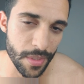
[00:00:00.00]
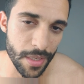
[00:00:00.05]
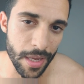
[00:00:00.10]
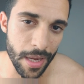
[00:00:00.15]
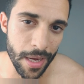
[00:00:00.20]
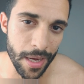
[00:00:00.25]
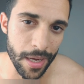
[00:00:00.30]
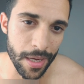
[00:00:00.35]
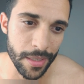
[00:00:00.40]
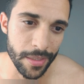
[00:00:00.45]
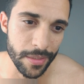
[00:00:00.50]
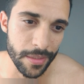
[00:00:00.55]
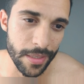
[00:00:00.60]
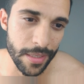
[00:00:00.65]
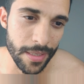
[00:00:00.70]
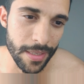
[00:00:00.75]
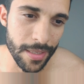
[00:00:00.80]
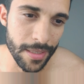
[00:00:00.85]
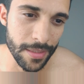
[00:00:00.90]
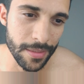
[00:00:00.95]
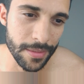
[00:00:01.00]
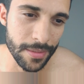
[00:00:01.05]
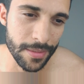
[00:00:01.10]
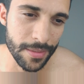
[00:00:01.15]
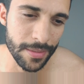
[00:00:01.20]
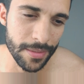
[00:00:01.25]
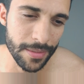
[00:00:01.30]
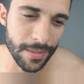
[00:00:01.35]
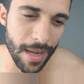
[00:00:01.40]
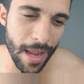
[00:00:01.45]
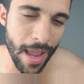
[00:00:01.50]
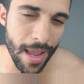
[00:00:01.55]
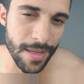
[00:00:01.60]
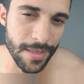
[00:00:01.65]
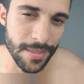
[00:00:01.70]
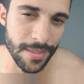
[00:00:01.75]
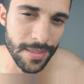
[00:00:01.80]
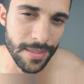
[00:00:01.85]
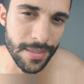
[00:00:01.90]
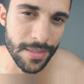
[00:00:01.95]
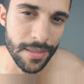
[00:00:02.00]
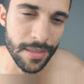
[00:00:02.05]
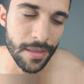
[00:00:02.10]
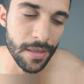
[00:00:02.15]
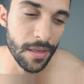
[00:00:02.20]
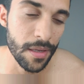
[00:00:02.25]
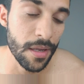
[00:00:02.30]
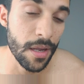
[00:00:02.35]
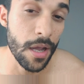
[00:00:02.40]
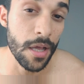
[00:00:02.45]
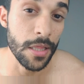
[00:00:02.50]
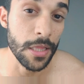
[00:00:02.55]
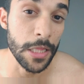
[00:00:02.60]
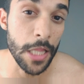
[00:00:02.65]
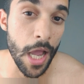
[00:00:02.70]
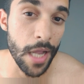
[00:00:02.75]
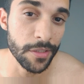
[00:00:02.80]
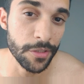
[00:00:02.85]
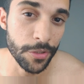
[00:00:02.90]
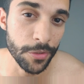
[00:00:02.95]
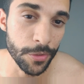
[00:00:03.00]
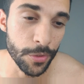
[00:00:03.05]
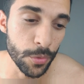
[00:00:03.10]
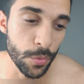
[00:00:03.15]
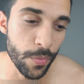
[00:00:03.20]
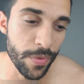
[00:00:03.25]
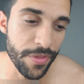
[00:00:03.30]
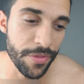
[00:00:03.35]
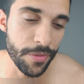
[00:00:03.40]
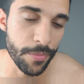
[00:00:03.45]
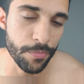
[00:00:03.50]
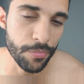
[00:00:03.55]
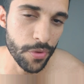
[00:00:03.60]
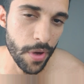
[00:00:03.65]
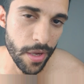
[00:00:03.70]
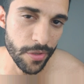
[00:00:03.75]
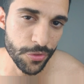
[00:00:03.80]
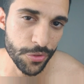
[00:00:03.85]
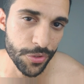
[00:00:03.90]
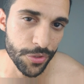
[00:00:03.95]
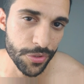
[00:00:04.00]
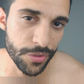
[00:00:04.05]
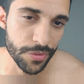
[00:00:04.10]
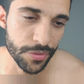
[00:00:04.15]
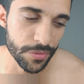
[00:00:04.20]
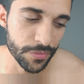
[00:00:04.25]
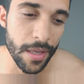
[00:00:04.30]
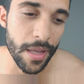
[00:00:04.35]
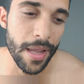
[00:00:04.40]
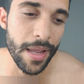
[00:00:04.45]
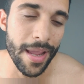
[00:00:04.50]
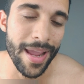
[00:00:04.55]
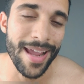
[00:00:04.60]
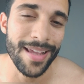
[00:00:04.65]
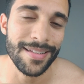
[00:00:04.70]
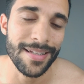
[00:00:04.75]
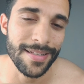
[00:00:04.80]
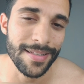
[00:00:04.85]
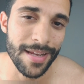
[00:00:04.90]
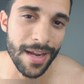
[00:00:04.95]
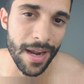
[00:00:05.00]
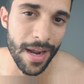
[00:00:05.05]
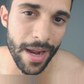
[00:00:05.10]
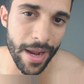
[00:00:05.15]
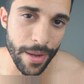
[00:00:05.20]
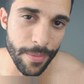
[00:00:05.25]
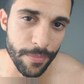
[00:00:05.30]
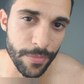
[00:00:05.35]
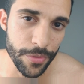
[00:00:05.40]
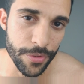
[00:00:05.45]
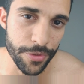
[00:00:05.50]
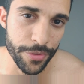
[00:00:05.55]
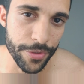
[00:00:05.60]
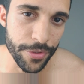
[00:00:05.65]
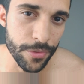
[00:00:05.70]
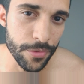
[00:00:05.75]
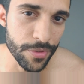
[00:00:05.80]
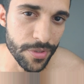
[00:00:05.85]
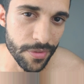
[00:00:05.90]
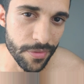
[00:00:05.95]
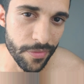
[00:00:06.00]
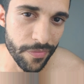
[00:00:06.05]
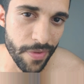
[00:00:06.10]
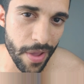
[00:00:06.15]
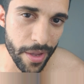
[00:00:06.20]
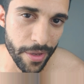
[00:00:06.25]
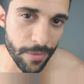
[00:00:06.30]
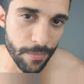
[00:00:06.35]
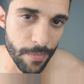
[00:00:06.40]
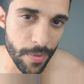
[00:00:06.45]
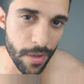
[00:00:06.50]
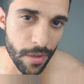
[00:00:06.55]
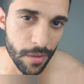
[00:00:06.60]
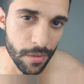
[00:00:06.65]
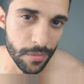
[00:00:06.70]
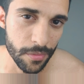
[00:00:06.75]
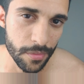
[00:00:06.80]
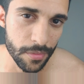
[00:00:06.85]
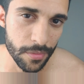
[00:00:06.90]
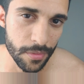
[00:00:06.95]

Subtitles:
And it has a lot to do with the pressure and the time you're using the vacuum bell.